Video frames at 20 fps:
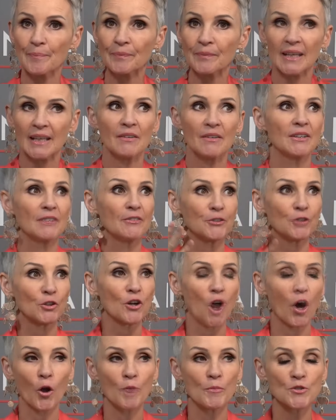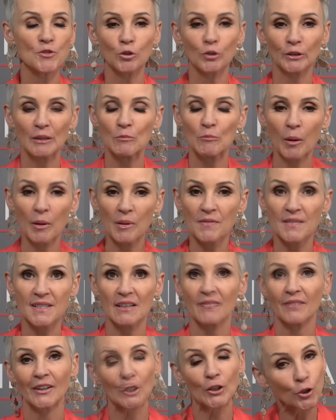Even if you're a homeschooling mom of
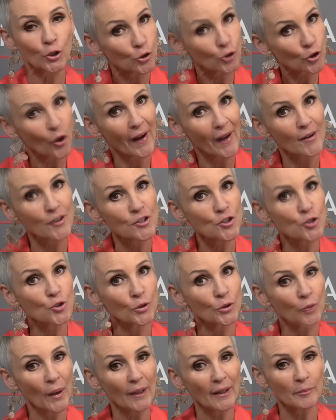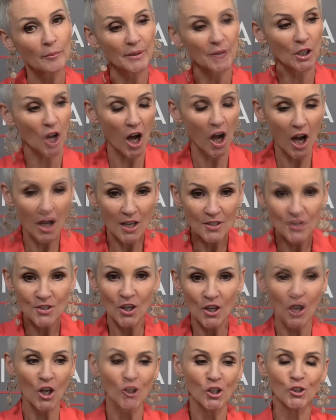seven, you know how to do it well because
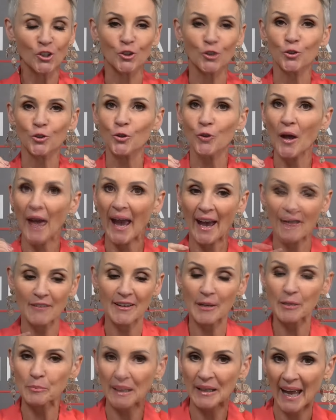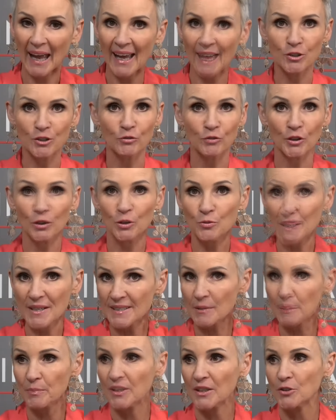you have a plan, you've got a
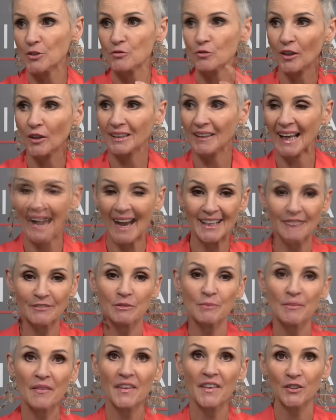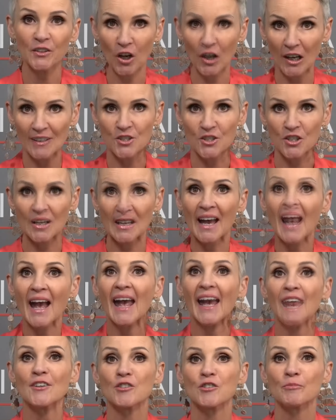recipe, you've got a kind of a methodology,
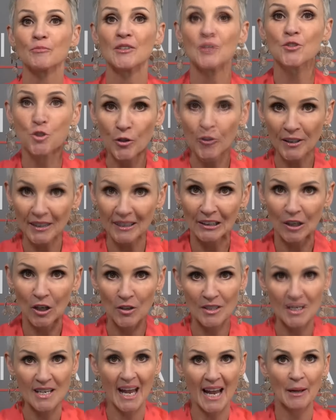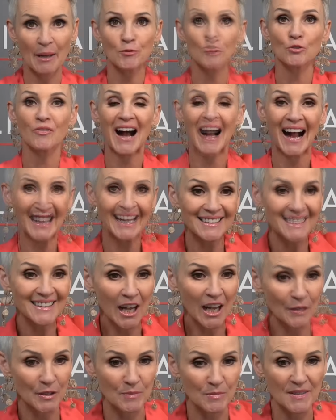and you've been doing it a long time. You've ironed
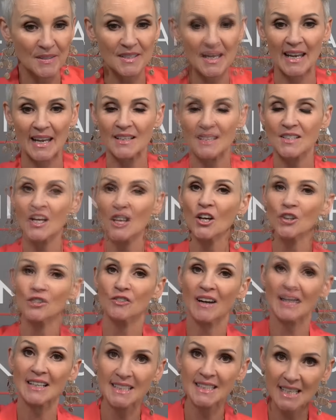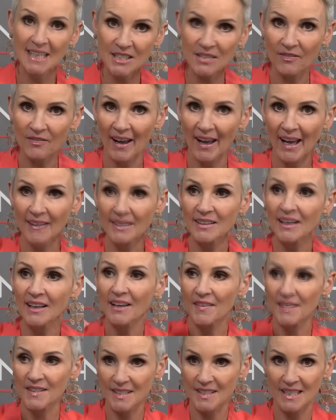out the mistakes, you've identified
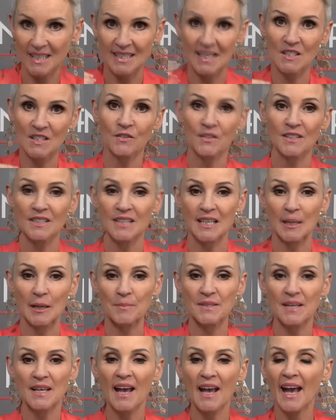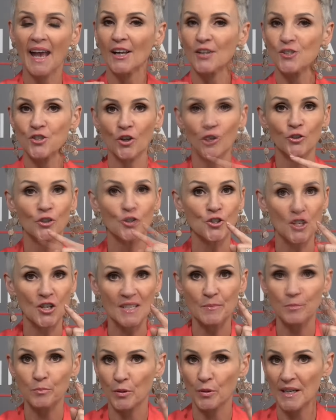the successful steps, and so you
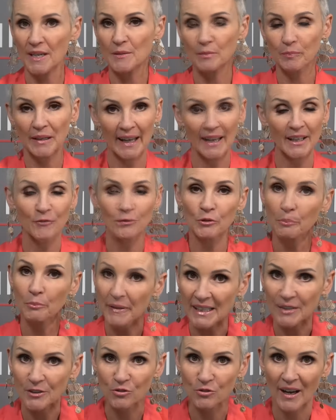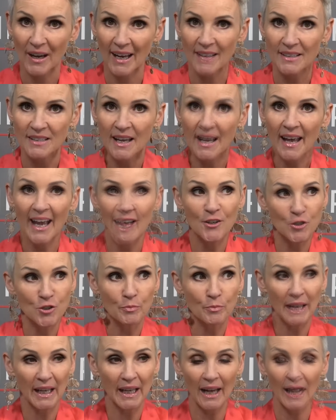just press play and repeat, right? And you
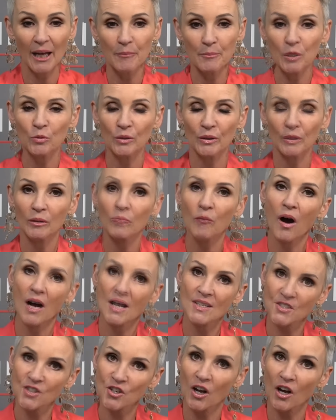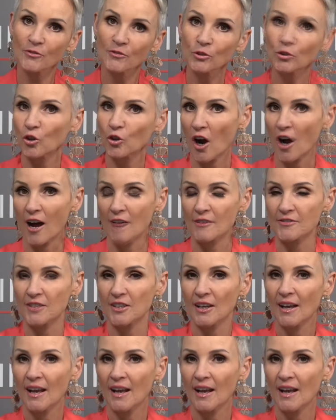become a real master of your craft.